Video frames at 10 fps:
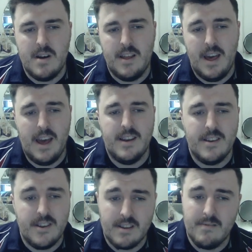And
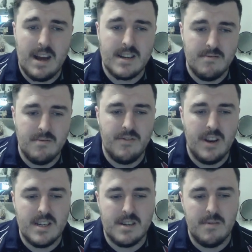then you can imagine with
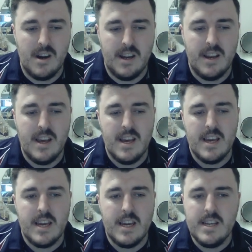Leadership 9,
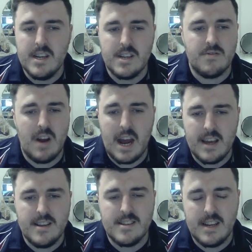he just
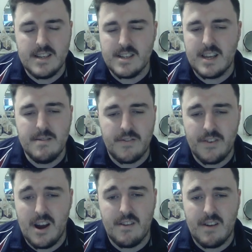rallies and just keeps
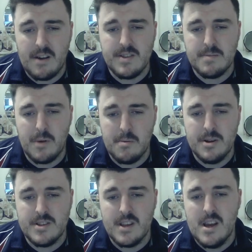flying around with these
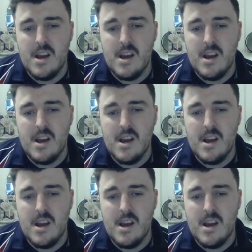bombers.